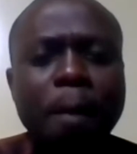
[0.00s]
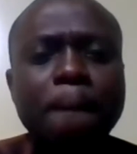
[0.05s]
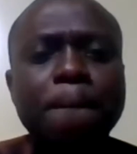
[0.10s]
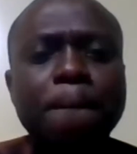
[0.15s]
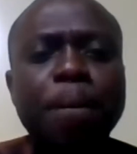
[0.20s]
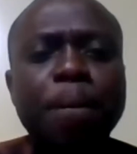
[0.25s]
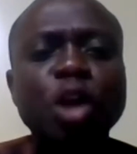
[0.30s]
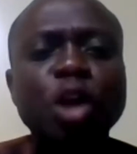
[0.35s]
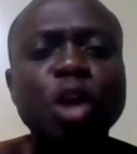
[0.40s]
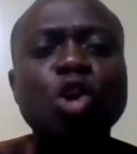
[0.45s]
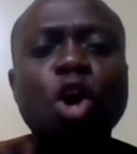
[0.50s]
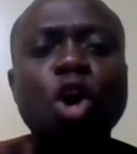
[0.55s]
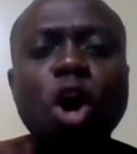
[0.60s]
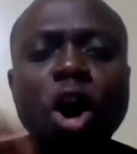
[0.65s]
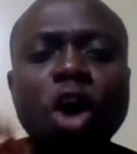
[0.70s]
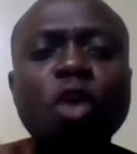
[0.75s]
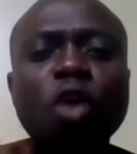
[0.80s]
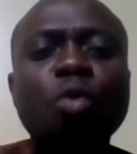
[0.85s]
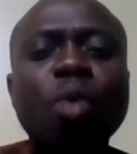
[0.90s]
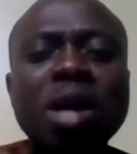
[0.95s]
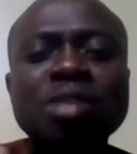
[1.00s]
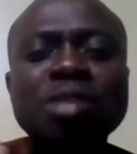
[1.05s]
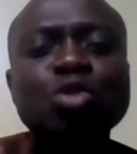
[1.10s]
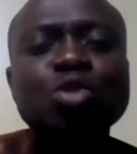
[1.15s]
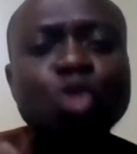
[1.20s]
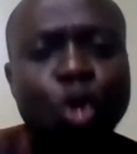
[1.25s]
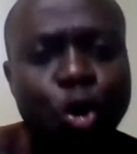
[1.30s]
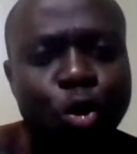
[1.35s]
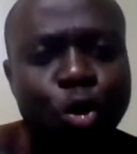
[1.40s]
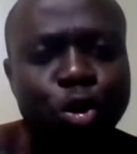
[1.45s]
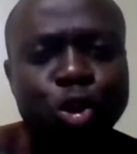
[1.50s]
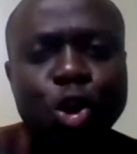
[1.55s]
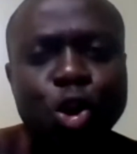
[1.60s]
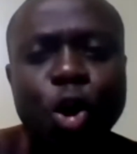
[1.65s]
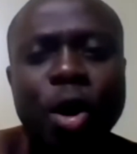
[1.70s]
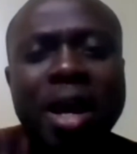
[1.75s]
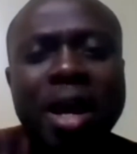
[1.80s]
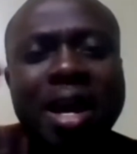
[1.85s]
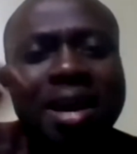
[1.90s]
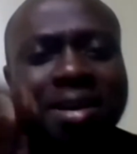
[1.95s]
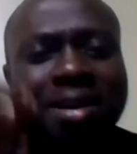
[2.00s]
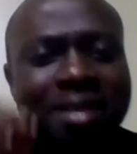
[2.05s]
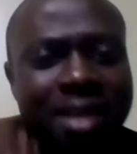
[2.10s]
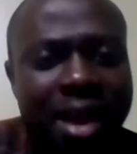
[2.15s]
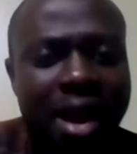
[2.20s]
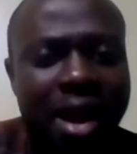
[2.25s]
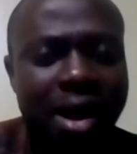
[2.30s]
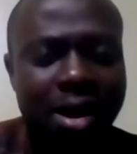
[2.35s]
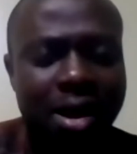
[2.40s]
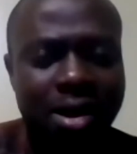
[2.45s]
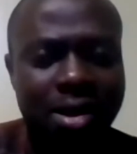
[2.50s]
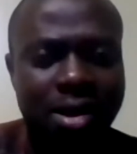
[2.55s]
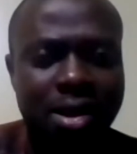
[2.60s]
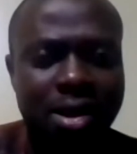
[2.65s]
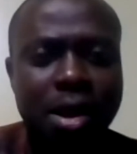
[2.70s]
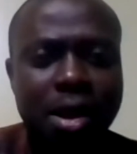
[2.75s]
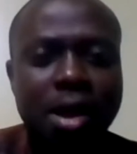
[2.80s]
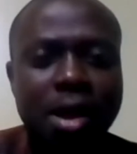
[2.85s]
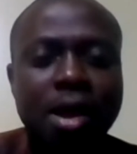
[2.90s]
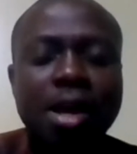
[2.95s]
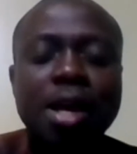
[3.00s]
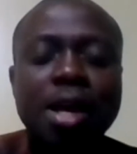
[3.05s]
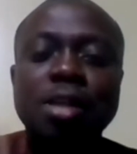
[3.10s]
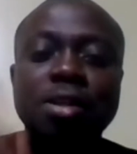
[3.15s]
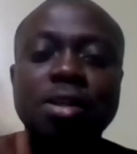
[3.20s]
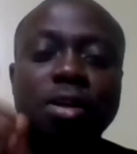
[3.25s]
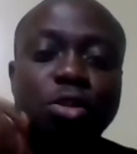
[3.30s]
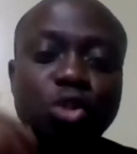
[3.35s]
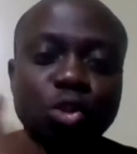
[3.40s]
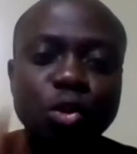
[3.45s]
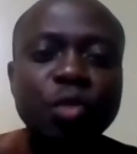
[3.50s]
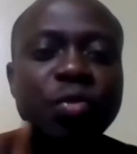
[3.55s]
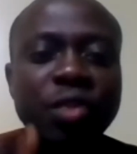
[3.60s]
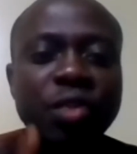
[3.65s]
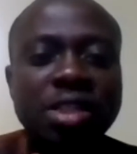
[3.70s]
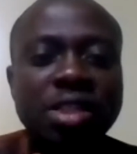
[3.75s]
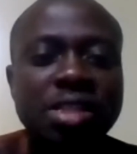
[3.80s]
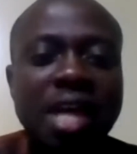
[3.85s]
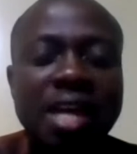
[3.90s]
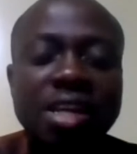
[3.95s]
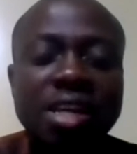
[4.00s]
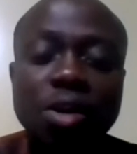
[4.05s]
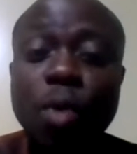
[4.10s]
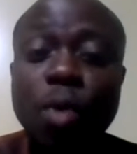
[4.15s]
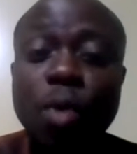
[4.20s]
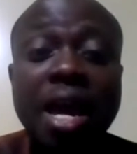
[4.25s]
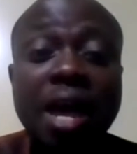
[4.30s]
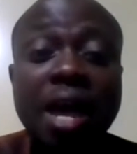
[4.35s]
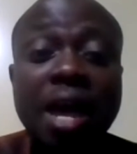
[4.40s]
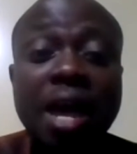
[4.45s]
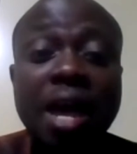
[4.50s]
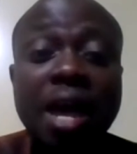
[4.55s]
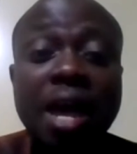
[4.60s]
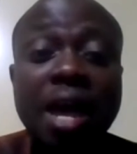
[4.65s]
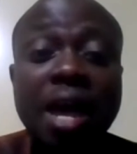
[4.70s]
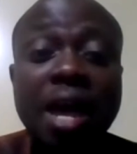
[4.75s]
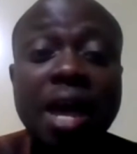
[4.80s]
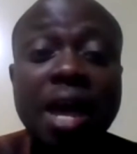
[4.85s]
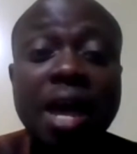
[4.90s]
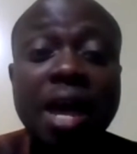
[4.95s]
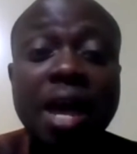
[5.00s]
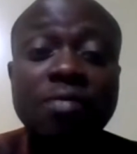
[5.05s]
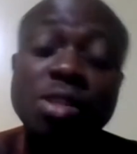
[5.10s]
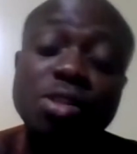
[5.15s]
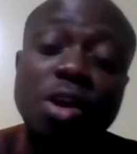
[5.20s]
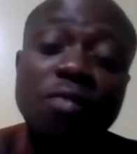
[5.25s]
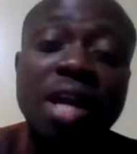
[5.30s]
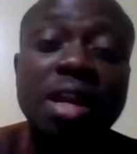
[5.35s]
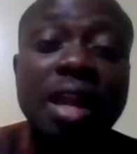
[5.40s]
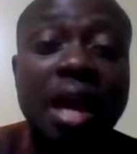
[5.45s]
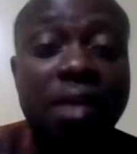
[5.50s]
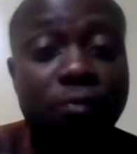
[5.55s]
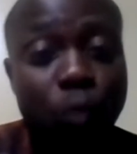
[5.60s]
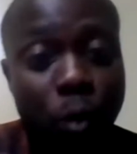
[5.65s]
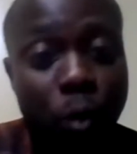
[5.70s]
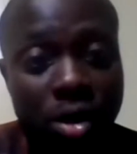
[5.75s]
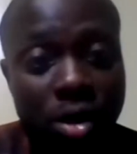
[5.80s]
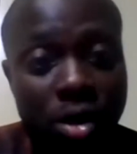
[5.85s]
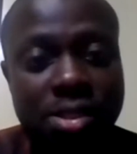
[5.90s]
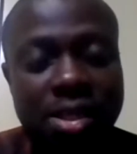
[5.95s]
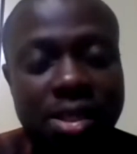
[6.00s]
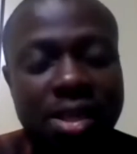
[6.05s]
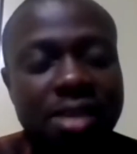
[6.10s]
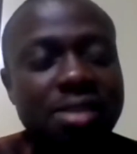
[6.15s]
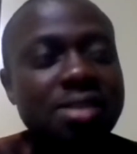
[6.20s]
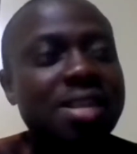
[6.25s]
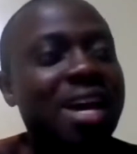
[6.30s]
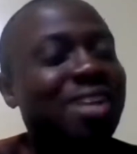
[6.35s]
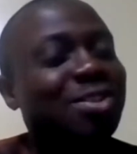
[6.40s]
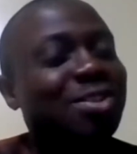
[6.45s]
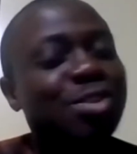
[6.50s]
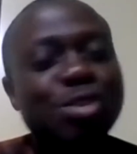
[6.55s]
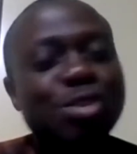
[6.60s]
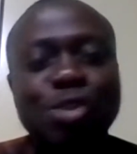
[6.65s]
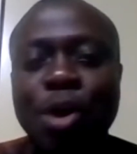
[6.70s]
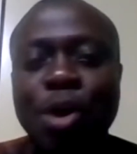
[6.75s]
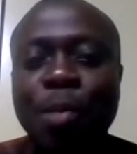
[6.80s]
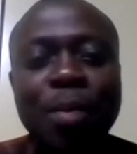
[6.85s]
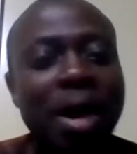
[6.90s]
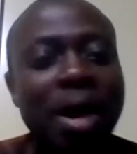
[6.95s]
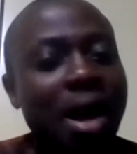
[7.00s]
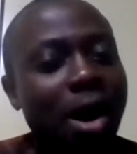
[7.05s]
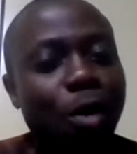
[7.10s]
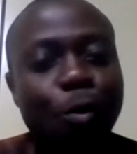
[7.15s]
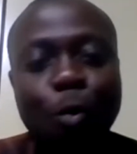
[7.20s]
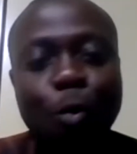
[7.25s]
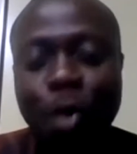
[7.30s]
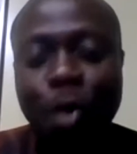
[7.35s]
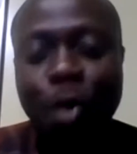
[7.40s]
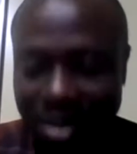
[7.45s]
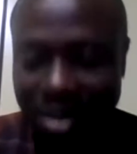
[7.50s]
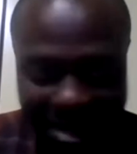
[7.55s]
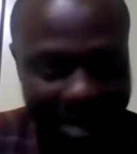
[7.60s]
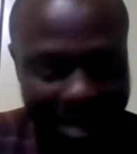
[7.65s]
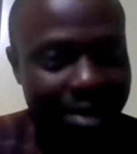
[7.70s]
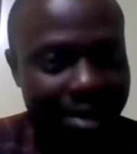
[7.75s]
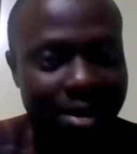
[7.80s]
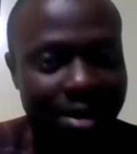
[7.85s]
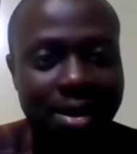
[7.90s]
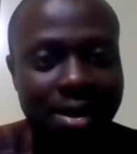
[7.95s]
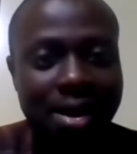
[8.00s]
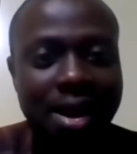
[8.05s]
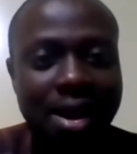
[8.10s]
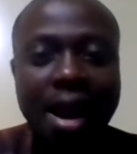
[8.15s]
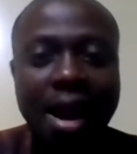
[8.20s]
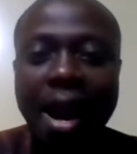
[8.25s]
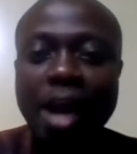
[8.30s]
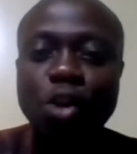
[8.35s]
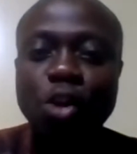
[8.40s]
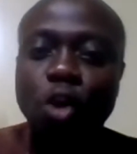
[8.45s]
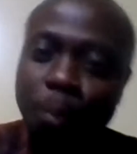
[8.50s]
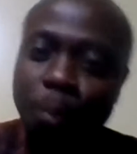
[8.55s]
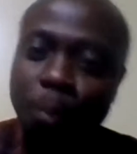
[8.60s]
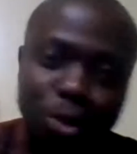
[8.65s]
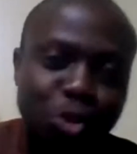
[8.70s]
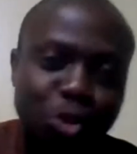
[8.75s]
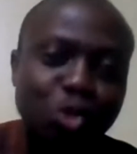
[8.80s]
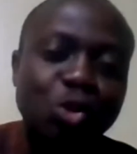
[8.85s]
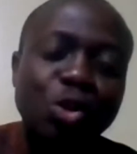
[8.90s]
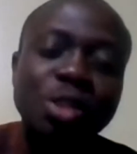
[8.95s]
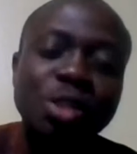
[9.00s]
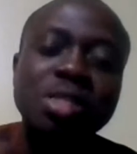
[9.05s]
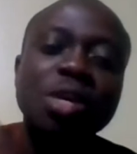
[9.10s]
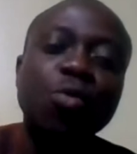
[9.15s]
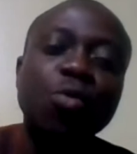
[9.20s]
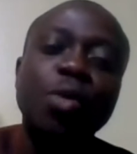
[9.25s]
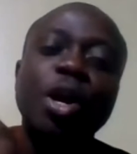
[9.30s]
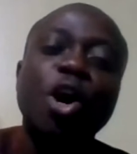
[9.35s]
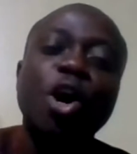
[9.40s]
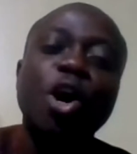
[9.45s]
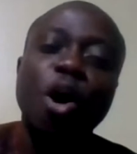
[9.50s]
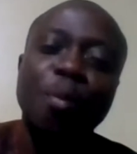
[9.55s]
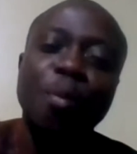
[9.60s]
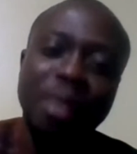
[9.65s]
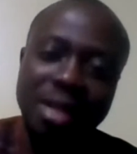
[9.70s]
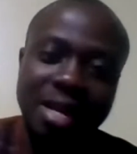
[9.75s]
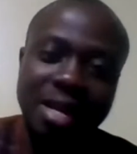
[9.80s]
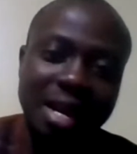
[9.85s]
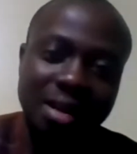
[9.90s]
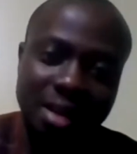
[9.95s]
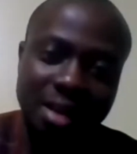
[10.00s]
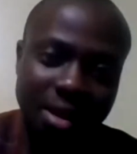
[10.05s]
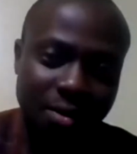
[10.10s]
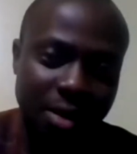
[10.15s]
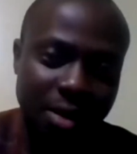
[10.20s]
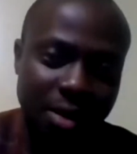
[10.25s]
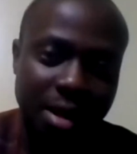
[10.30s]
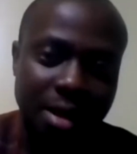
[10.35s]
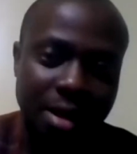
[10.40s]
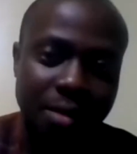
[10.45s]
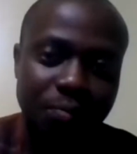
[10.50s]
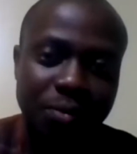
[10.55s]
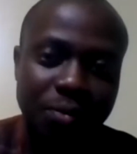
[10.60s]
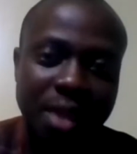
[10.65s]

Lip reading: But always know your area. The truth is that the way I've discovered life works is that somehow one day an opportunity will come in that area.